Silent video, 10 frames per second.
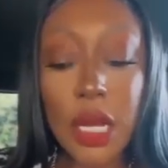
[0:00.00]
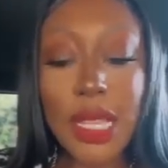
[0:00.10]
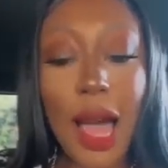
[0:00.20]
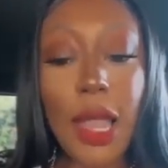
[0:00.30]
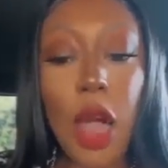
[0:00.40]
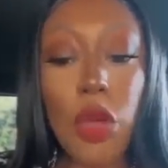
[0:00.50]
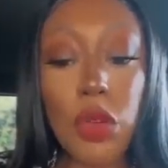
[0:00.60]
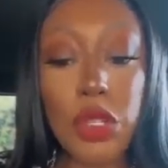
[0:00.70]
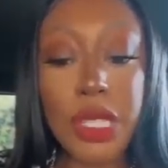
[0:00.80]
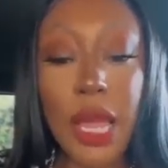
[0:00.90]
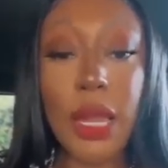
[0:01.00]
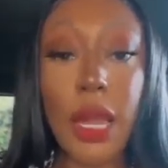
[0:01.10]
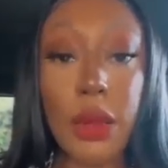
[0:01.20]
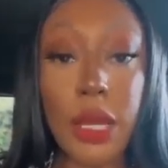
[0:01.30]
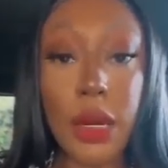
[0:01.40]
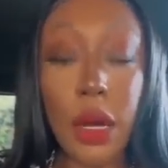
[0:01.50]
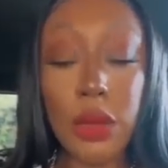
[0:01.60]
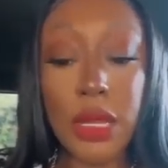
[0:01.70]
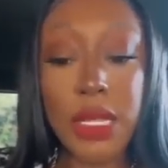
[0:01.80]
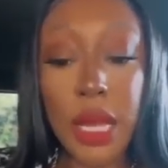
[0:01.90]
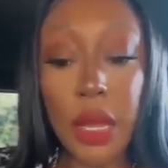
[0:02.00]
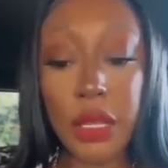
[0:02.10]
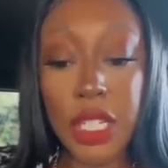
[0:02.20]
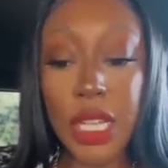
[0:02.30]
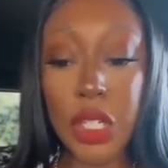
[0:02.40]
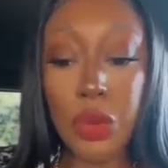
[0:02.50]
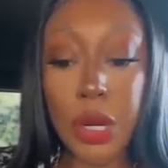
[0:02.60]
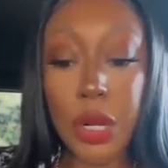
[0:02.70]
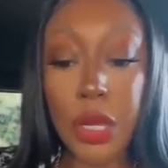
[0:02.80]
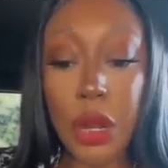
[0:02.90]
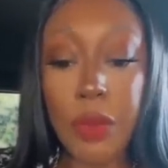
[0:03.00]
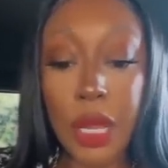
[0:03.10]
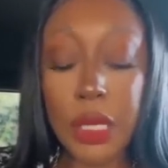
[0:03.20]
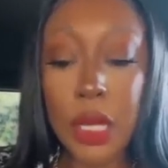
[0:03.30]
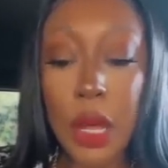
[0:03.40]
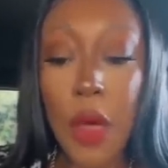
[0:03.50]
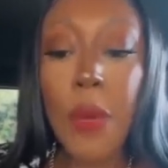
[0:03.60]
They said, how long were you standing out there on this scene? She said, 20 to 30 minutes.